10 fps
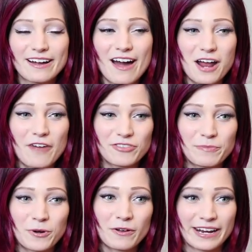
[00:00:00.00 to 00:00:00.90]
I got off
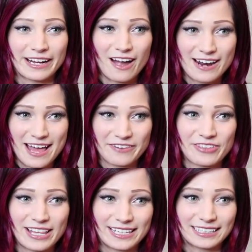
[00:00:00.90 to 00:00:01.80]
the bull and I got out
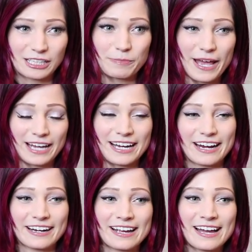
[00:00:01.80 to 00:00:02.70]
of that like little pen
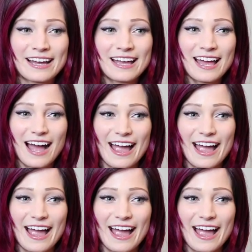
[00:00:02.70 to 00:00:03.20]
area,